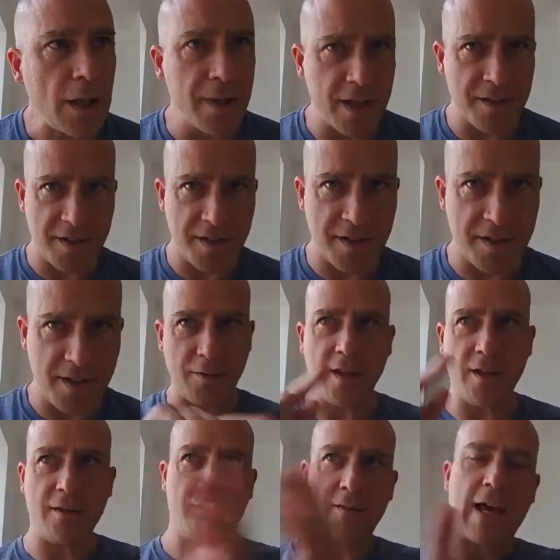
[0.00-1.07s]
Because
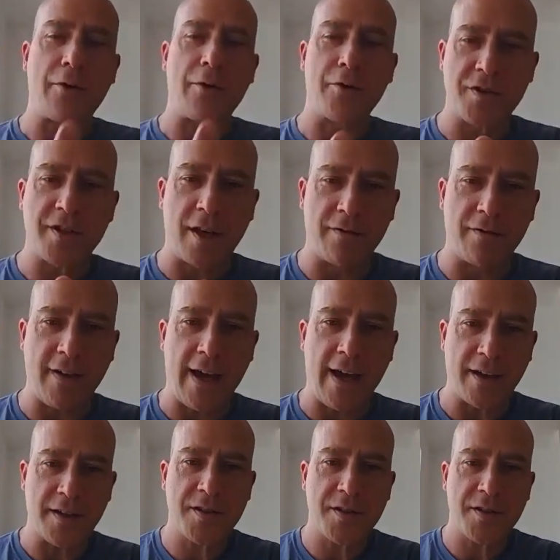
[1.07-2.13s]
the counter set of
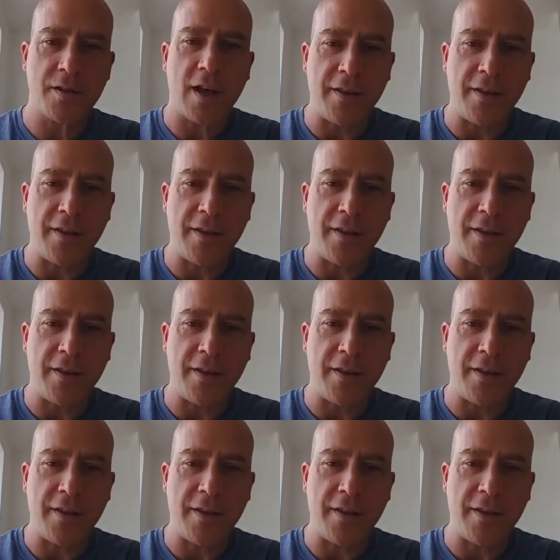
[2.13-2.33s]
facts,